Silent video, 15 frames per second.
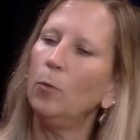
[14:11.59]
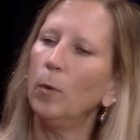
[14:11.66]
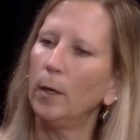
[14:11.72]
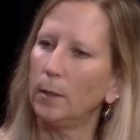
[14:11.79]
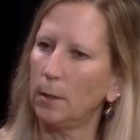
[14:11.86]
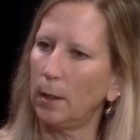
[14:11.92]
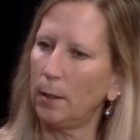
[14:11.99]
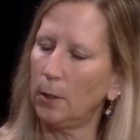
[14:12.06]

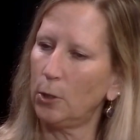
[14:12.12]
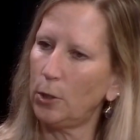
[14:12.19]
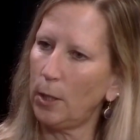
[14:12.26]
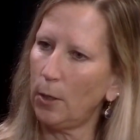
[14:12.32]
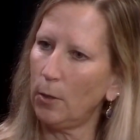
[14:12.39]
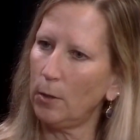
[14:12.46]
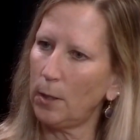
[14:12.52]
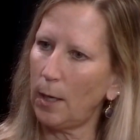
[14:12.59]
rent a
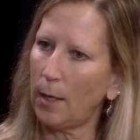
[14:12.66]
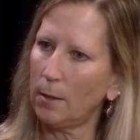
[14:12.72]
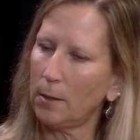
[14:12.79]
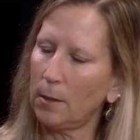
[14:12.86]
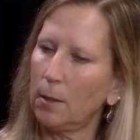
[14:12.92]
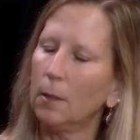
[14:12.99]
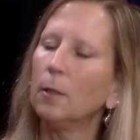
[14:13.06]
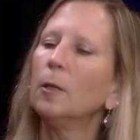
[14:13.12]
shared
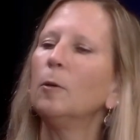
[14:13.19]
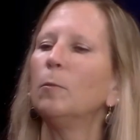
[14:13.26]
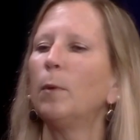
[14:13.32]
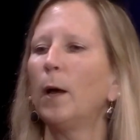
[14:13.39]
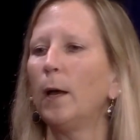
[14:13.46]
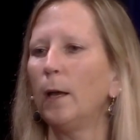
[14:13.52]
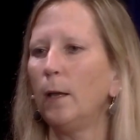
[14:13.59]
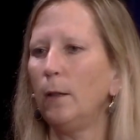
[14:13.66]
desk
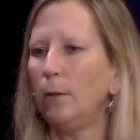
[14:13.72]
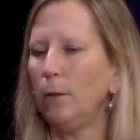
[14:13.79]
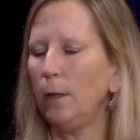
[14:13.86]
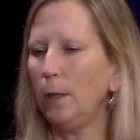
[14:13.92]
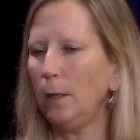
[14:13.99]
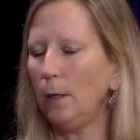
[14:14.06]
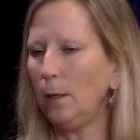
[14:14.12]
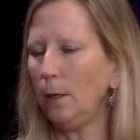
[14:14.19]
by
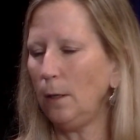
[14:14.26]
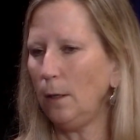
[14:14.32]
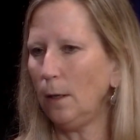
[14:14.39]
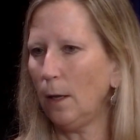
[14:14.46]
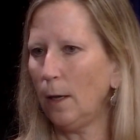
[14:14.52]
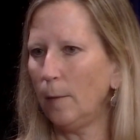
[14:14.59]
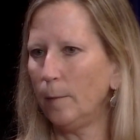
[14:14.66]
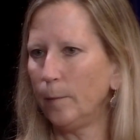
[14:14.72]
the